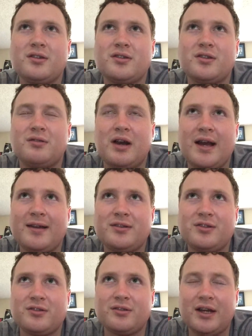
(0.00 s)
So at
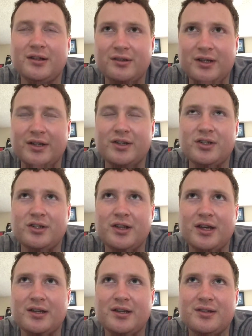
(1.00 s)
lunch,
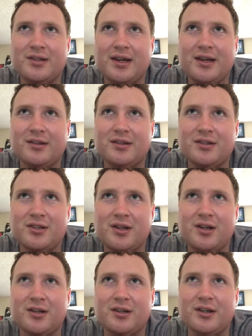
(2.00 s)
they decided to
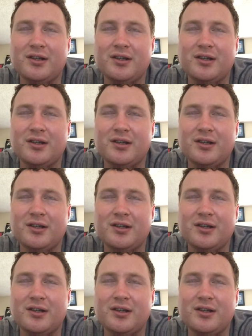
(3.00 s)
talk